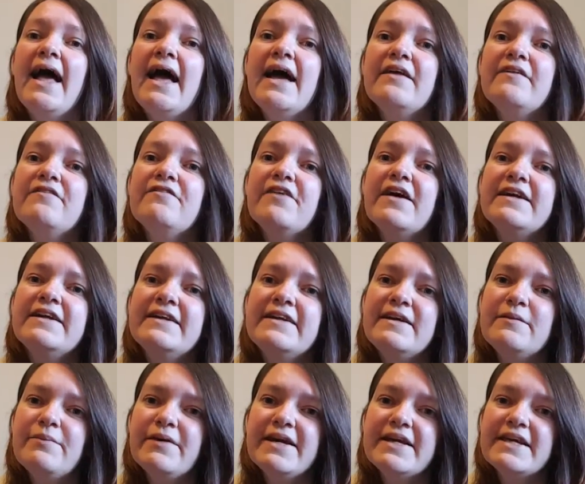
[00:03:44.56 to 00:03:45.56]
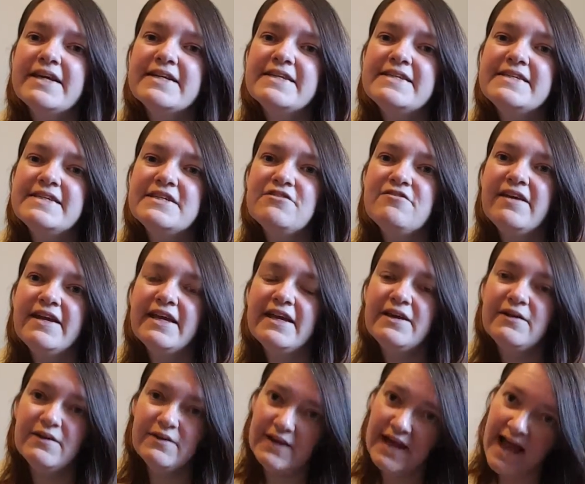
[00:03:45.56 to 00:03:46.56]
And finally, by considering
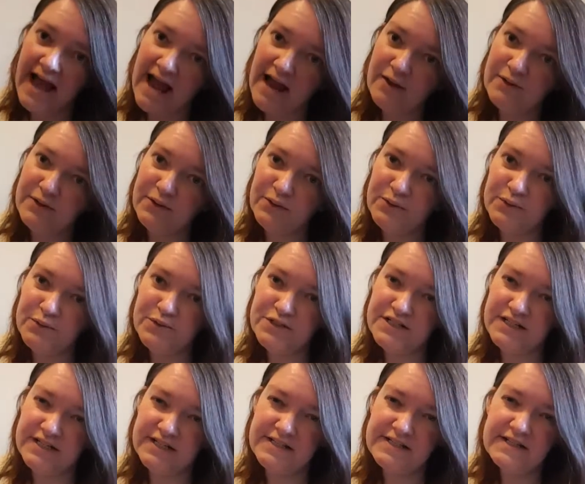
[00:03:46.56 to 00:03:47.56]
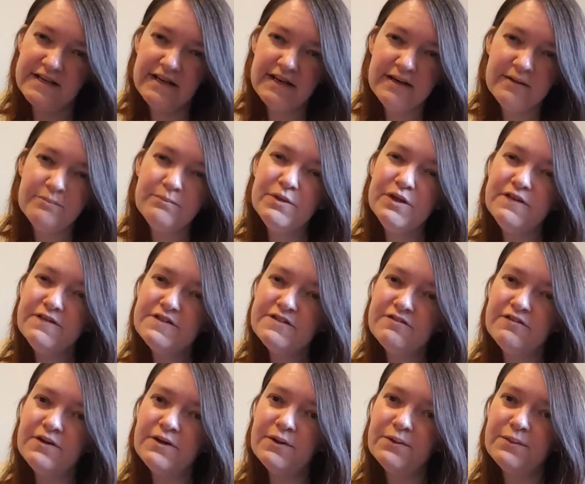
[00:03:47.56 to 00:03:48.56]
how your audience moves
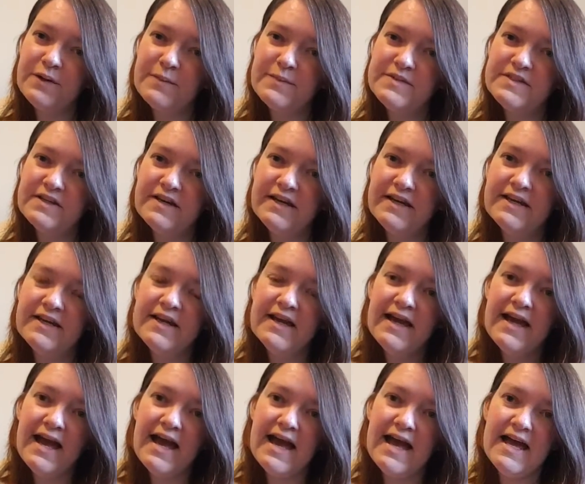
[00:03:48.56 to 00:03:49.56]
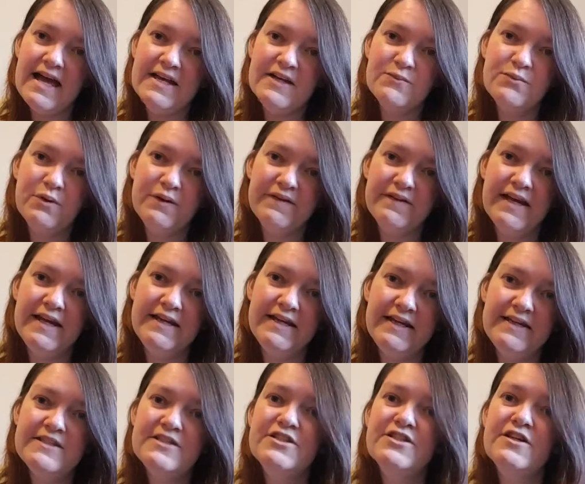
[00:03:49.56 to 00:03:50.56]
through your website and what they
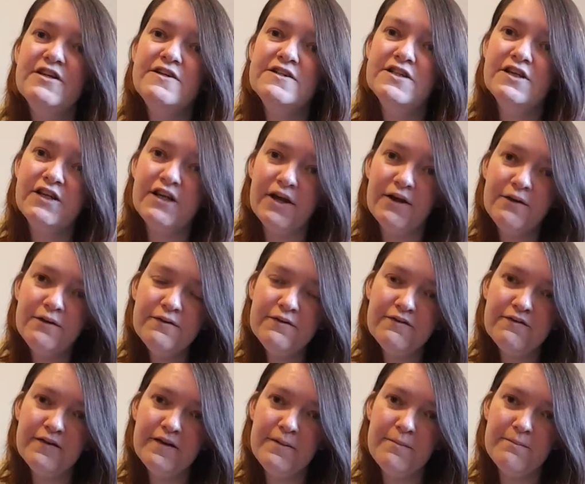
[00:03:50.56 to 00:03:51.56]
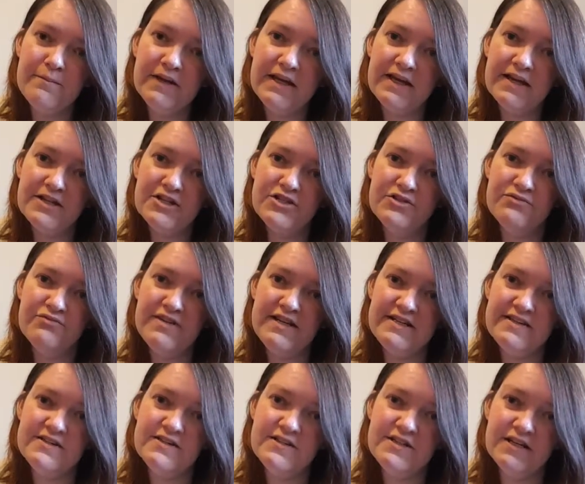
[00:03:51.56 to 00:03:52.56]
need to do to go from casual
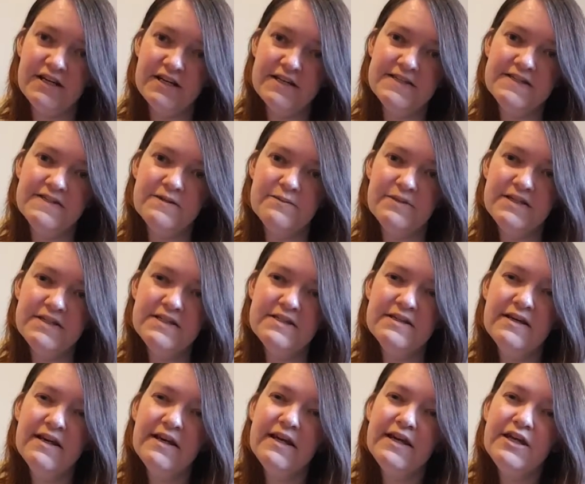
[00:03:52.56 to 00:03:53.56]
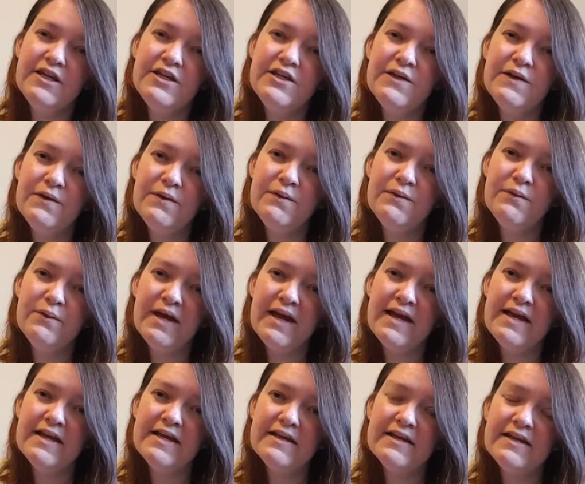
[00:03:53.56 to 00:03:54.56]
readers to customers, you
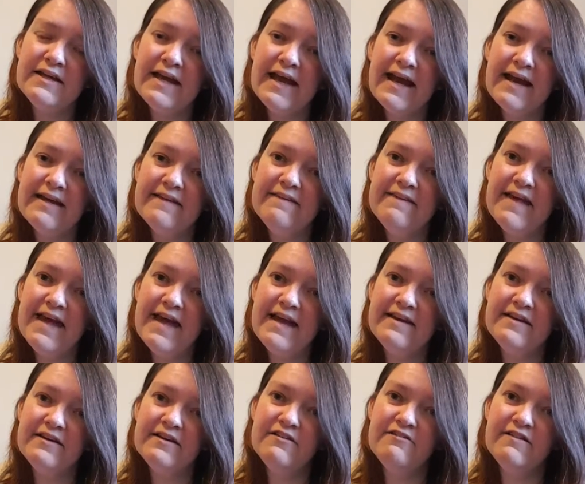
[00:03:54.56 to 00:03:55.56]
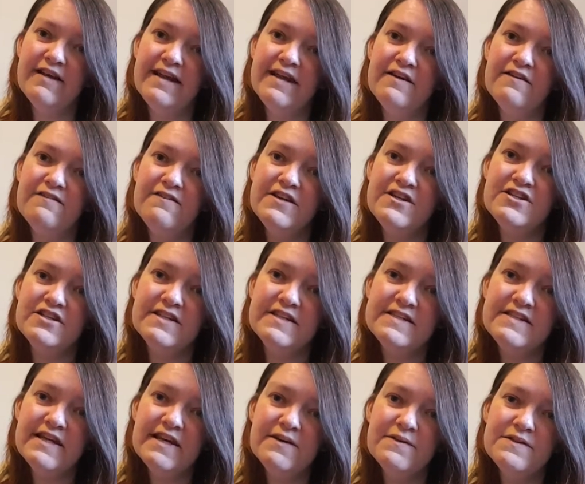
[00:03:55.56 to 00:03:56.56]
can then create efficient
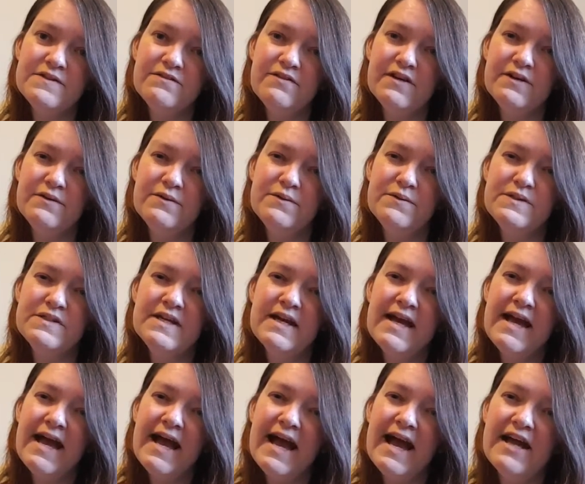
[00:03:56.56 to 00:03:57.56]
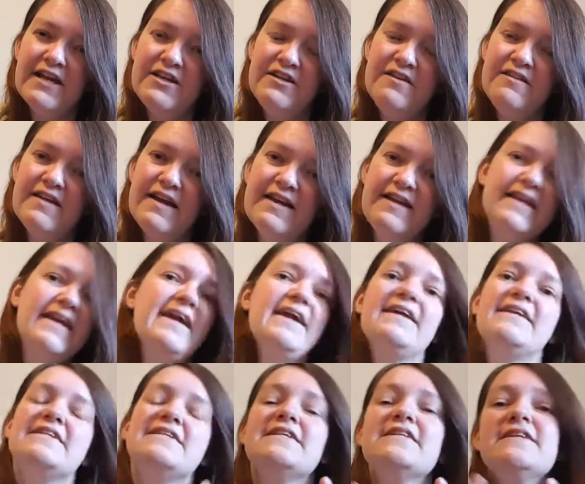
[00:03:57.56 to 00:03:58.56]
sales funnels, and you then get
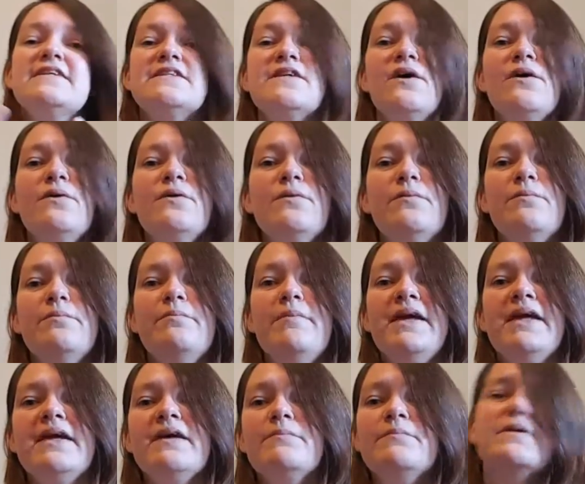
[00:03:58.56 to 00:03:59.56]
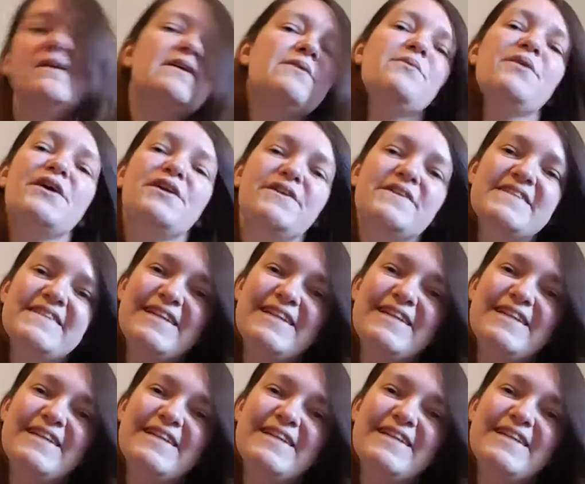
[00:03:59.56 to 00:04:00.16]
into this whole making money while you